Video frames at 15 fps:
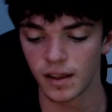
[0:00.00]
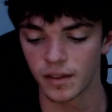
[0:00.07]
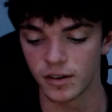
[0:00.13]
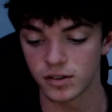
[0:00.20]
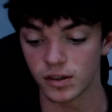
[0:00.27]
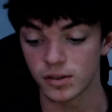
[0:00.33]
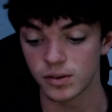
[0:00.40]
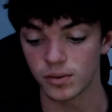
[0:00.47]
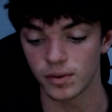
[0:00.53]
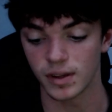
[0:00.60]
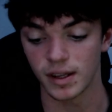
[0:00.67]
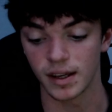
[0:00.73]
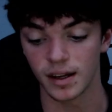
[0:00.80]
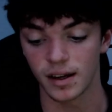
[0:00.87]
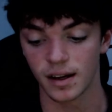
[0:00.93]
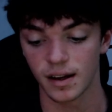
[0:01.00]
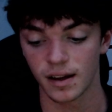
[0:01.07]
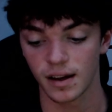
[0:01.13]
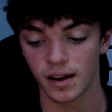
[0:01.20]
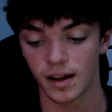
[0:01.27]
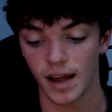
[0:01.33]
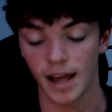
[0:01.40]
There's also the
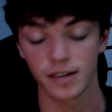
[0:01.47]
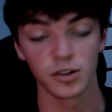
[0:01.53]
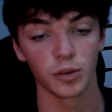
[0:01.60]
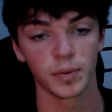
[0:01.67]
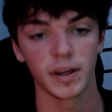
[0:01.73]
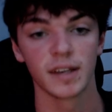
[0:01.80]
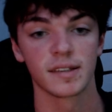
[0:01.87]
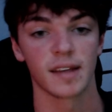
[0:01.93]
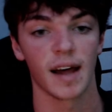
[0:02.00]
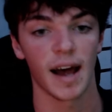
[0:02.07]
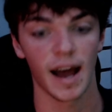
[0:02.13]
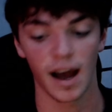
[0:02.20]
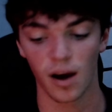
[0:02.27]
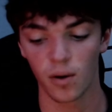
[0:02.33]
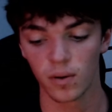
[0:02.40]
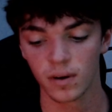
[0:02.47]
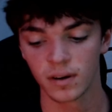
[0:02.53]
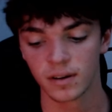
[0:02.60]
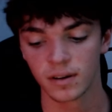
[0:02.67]
SOP is the how,